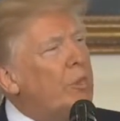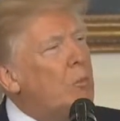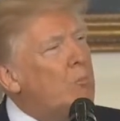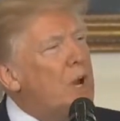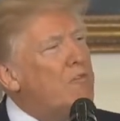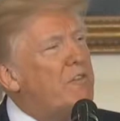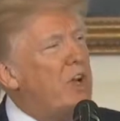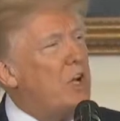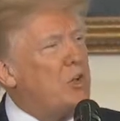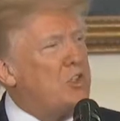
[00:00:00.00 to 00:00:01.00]
My
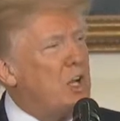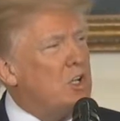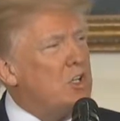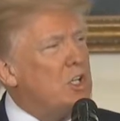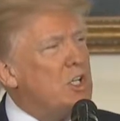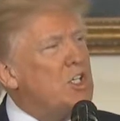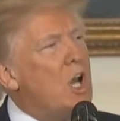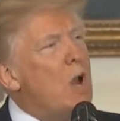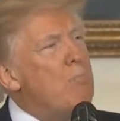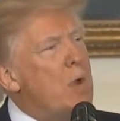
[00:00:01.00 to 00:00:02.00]
fellow citizens,
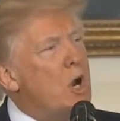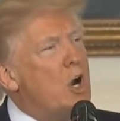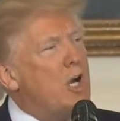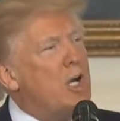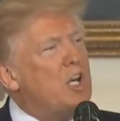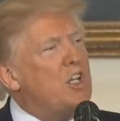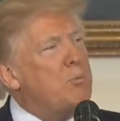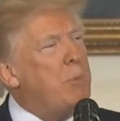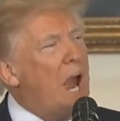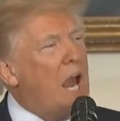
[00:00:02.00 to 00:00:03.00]
America is
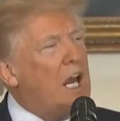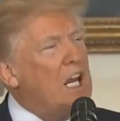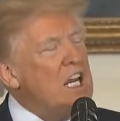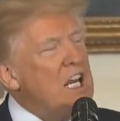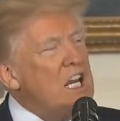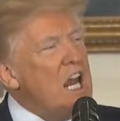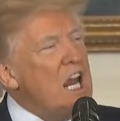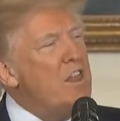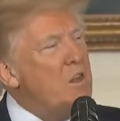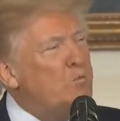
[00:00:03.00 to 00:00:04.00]
back,
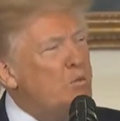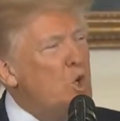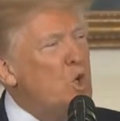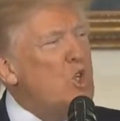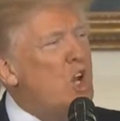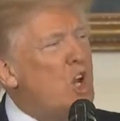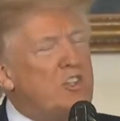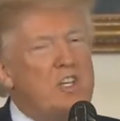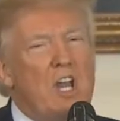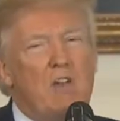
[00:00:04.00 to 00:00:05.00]
and the future
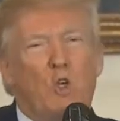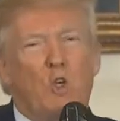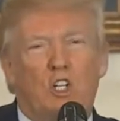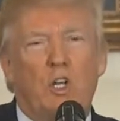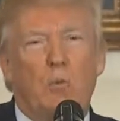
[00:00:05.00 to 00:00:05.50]
has never looked